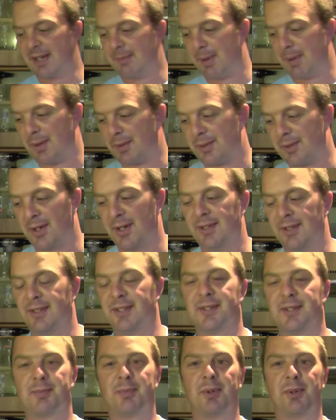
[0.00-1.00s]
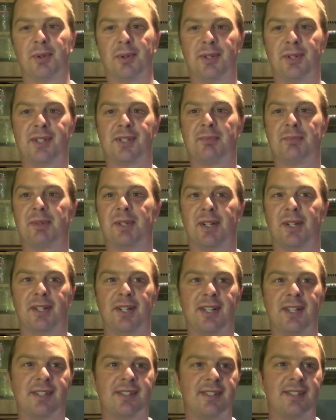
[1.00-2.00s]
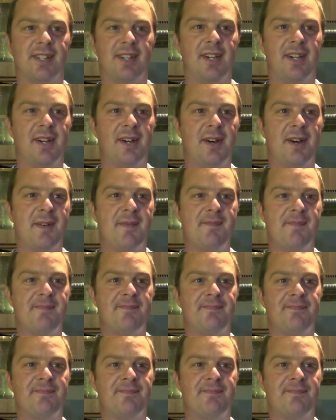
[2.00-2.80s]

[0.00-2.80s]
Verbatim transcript: about Gotlands Brewery, to be honest. I